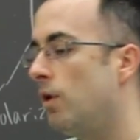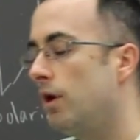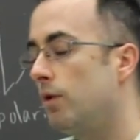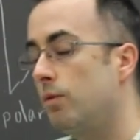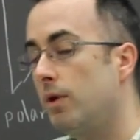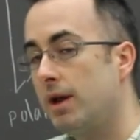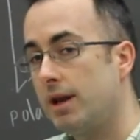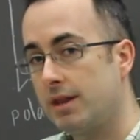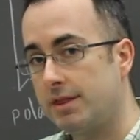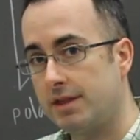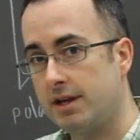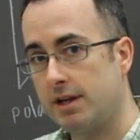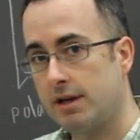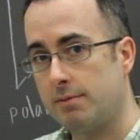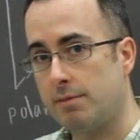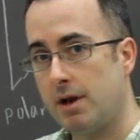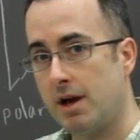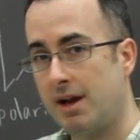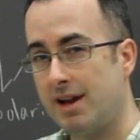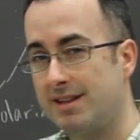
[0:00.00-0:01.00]
one way to think
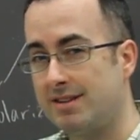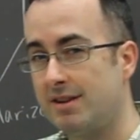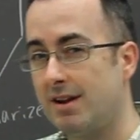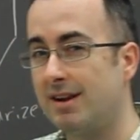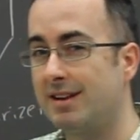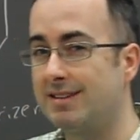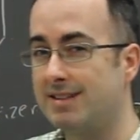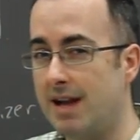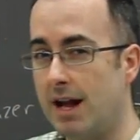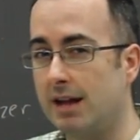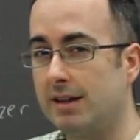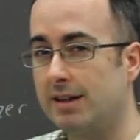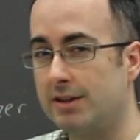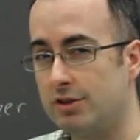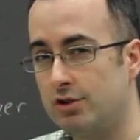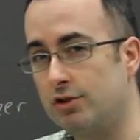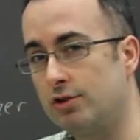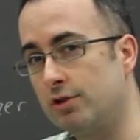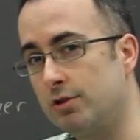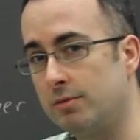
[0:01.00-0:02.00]
about it, it's not exactly
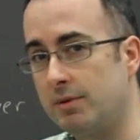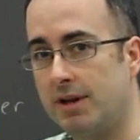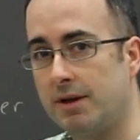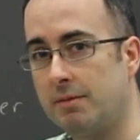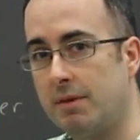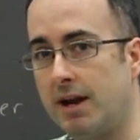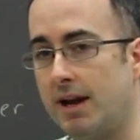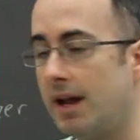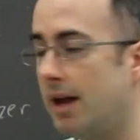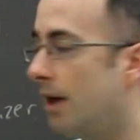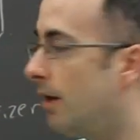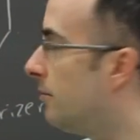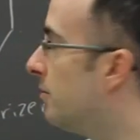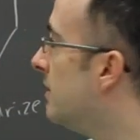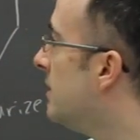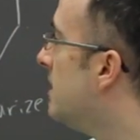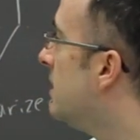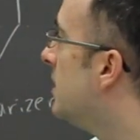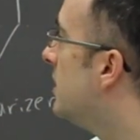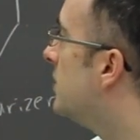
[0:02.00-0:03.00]
true, but it might
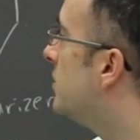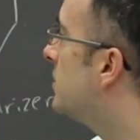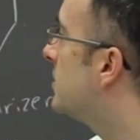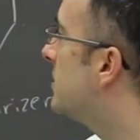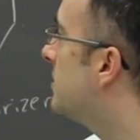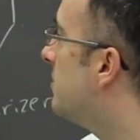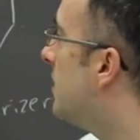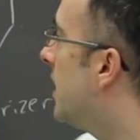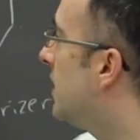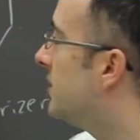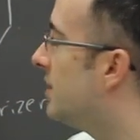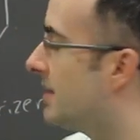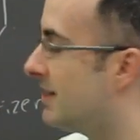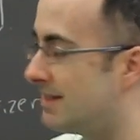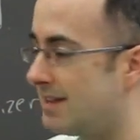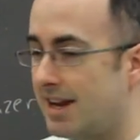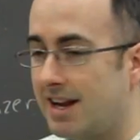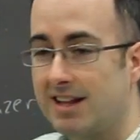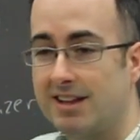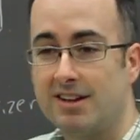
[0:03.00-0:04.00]
help. Just imagine
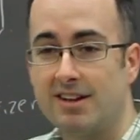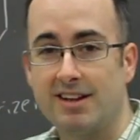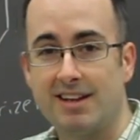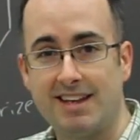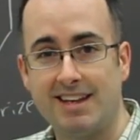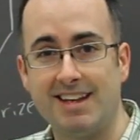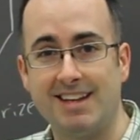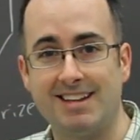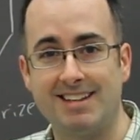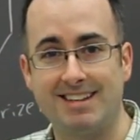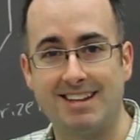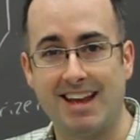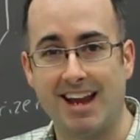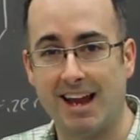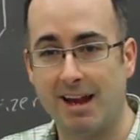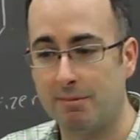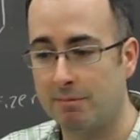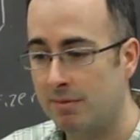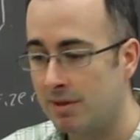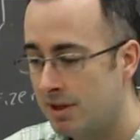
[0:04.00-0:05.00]
it's like a little kid's
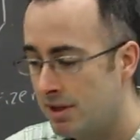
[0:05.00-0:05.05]
game,